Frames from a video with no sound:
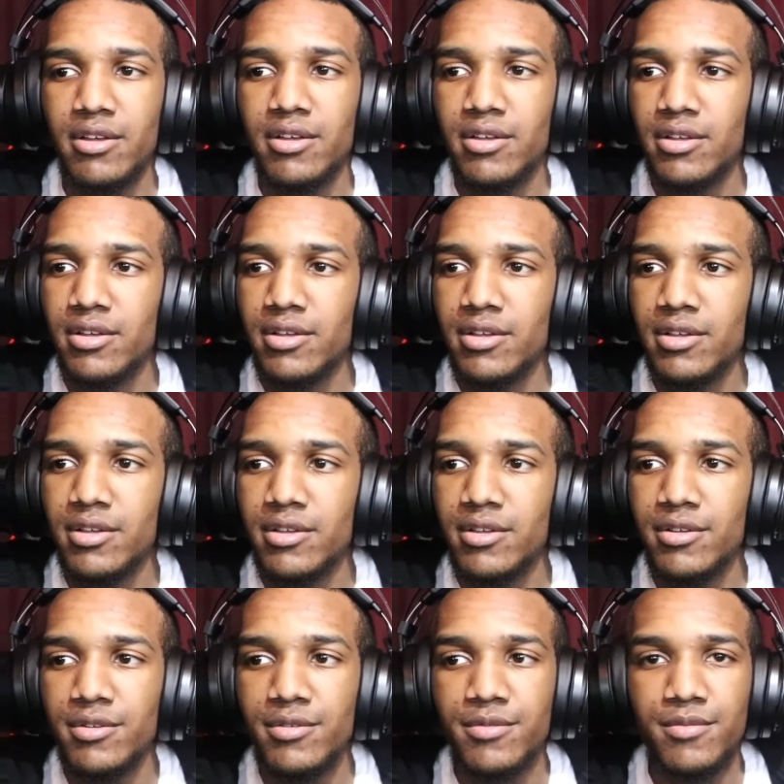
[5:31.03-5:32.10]

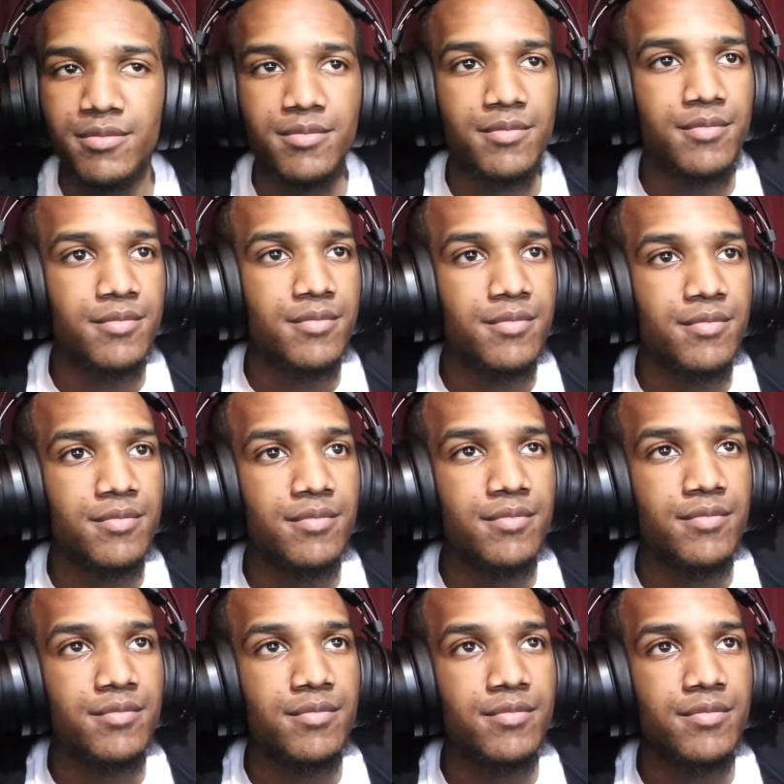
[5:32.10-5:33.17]

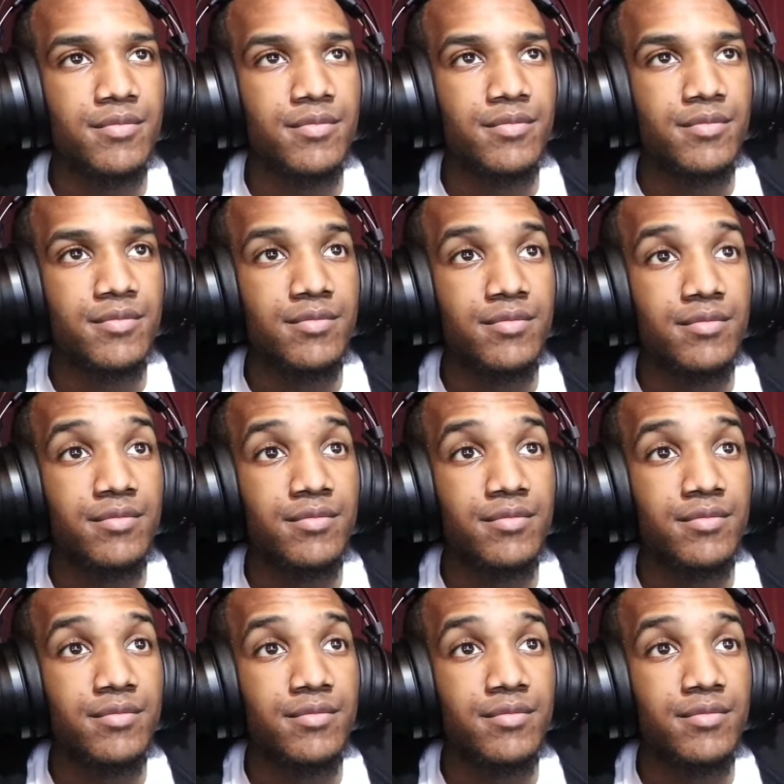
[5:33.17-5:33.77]
(silence)